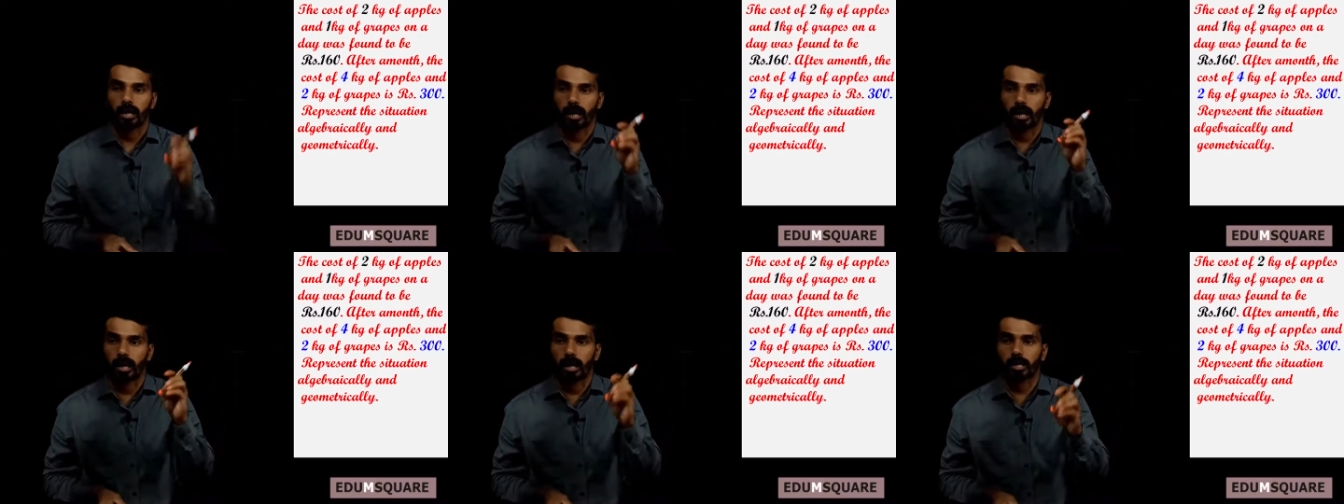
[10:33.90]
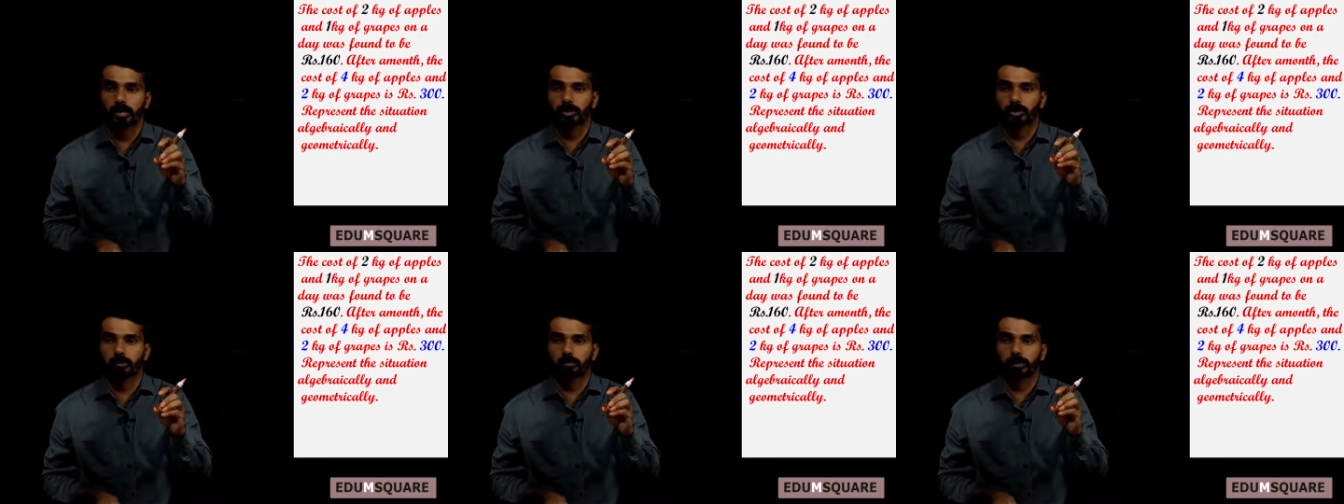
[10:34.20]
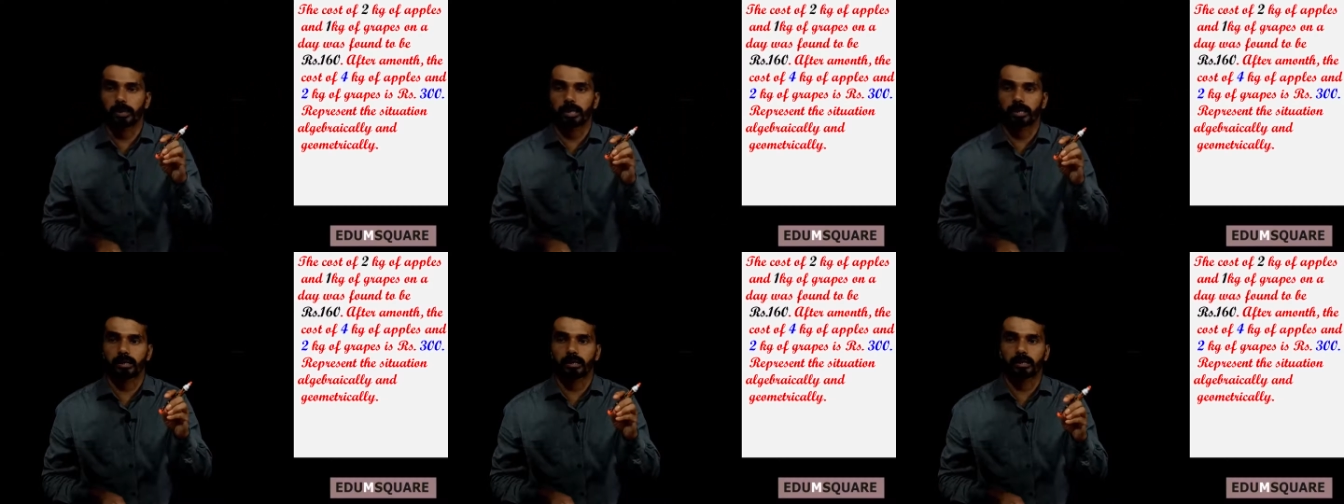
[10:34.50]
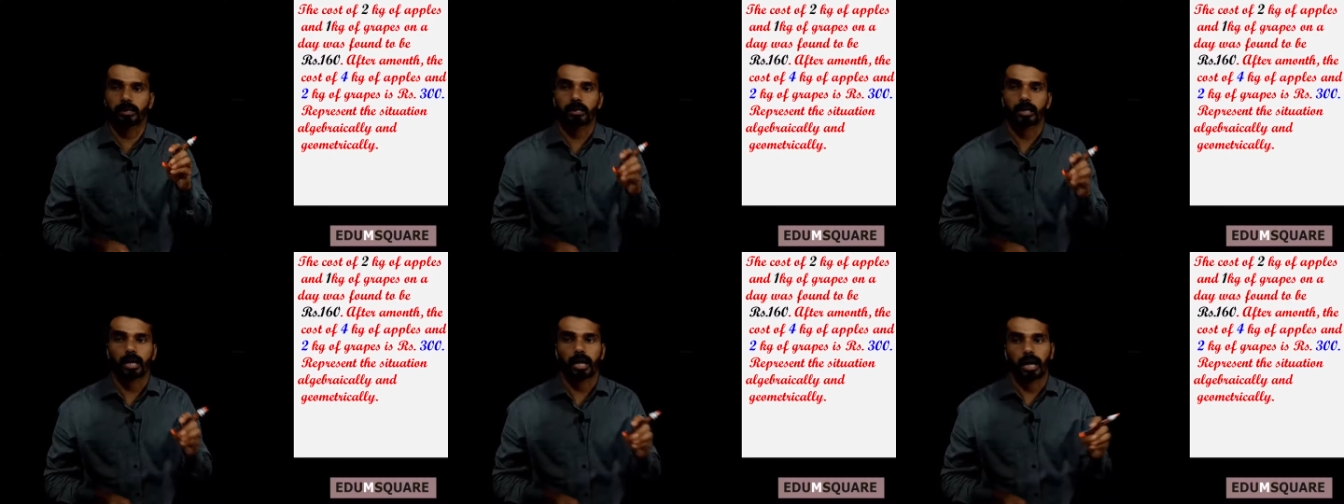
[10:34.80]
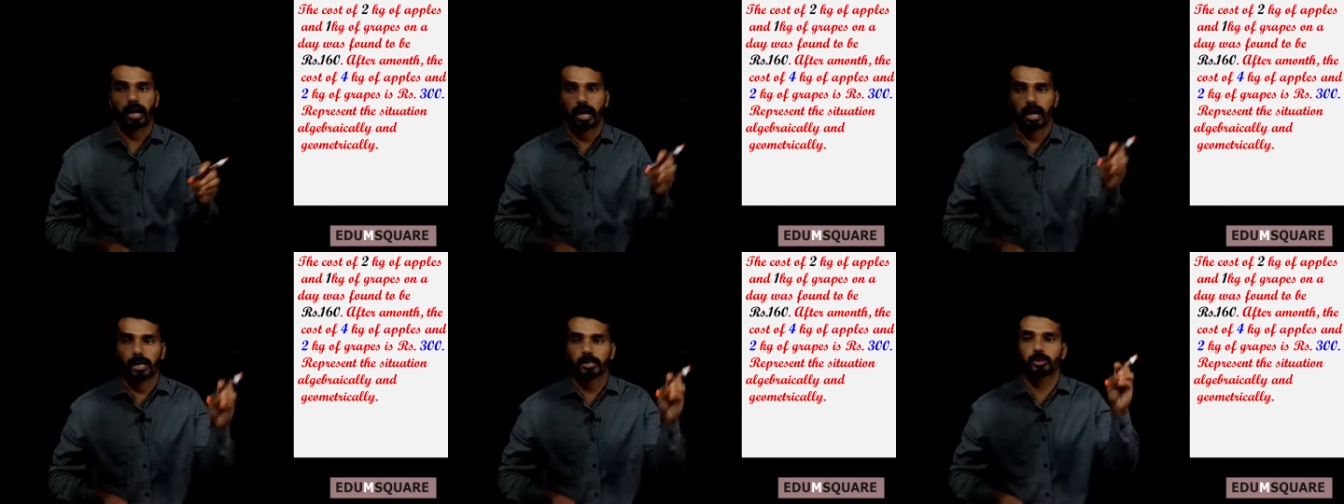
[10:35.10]
algebraic
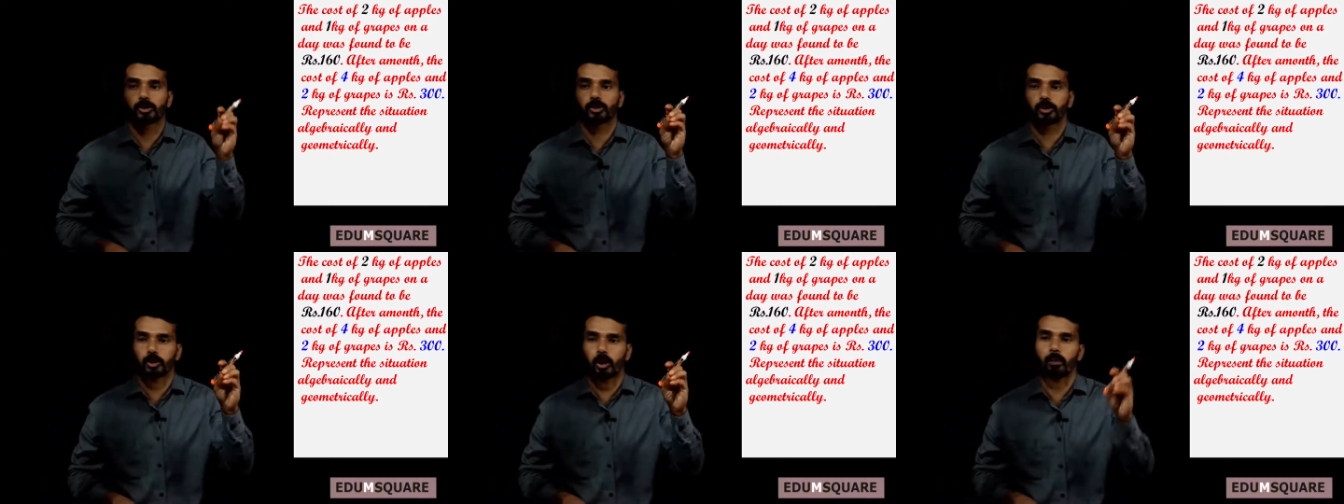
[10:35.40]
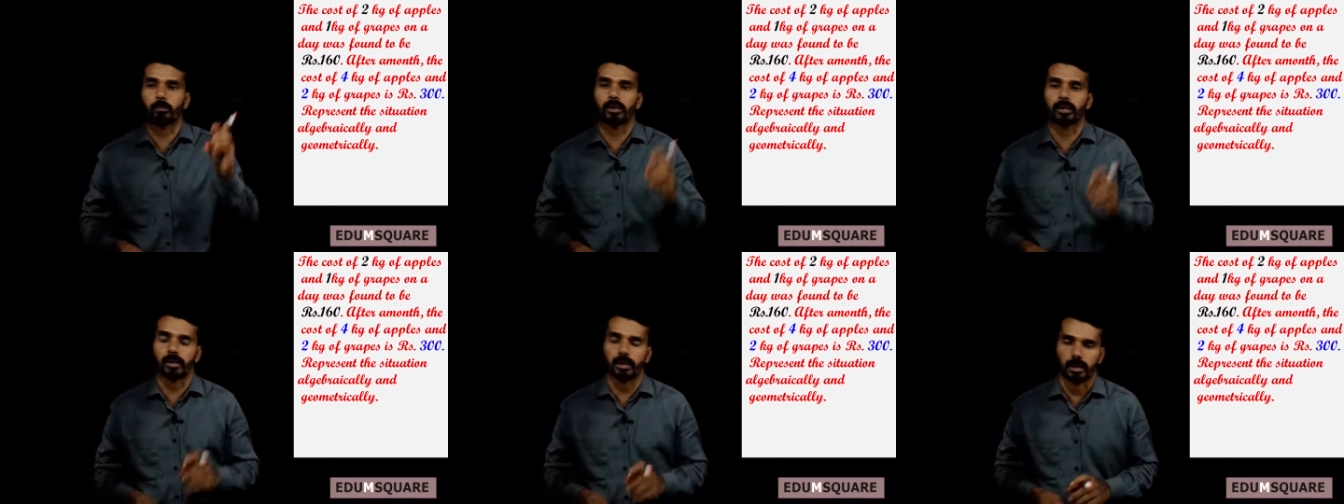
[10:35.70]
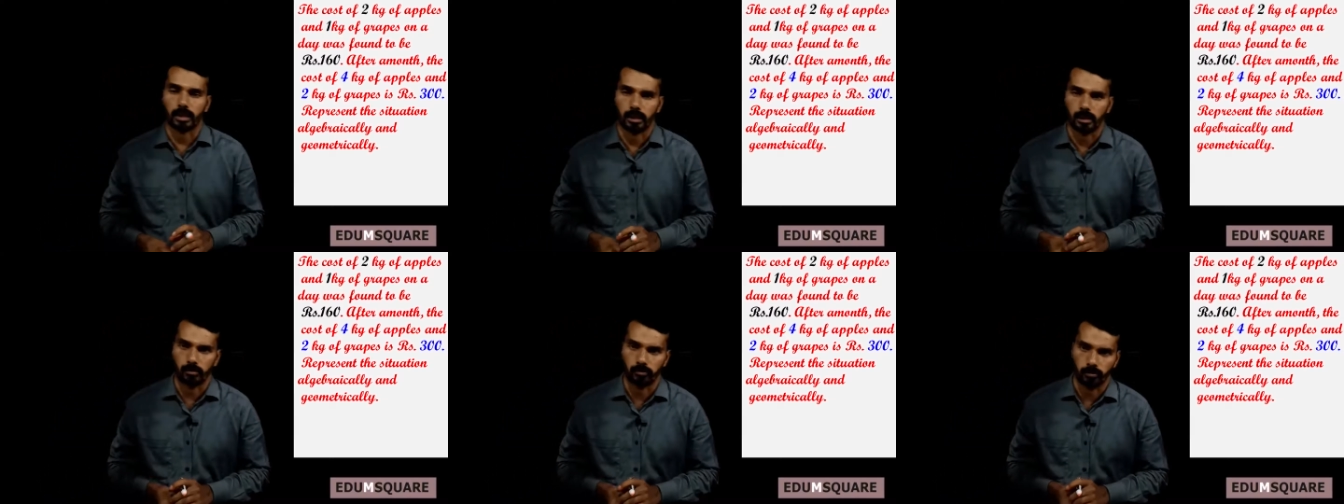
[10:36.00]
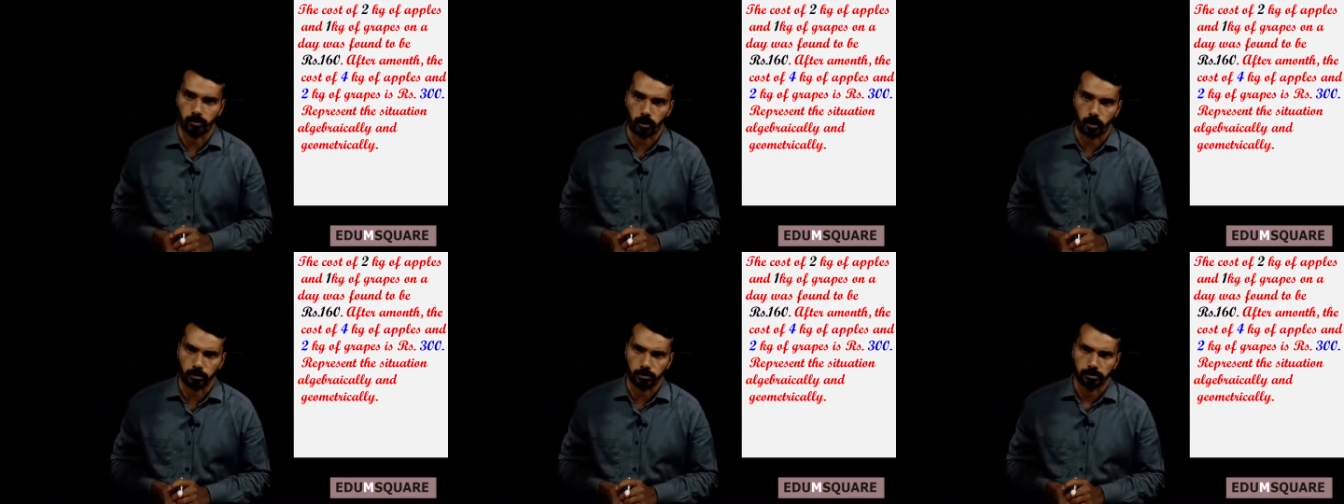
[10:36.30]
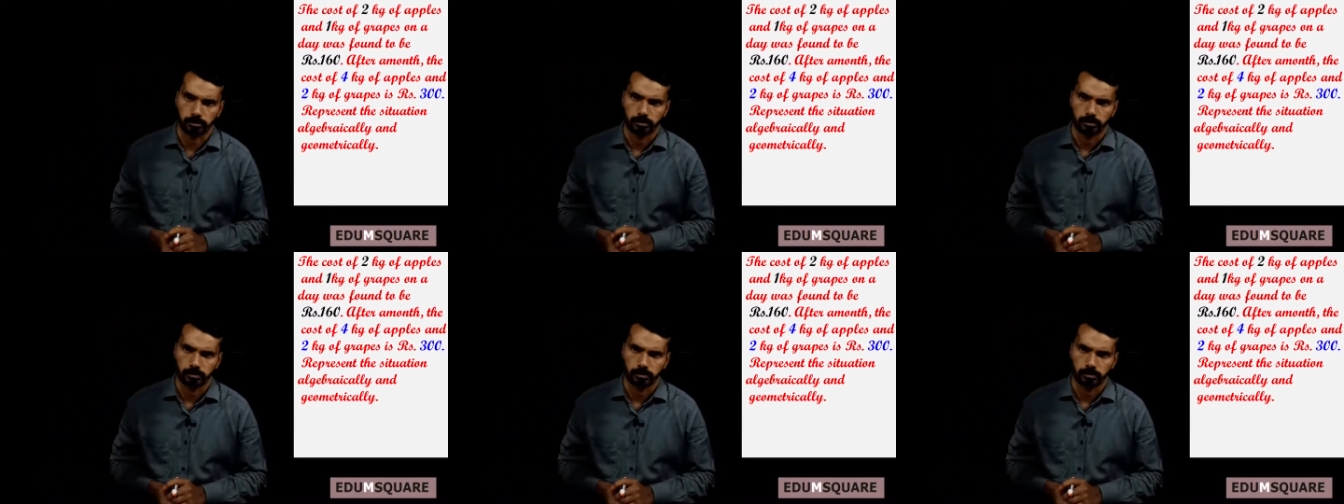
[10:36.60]
and geometric form.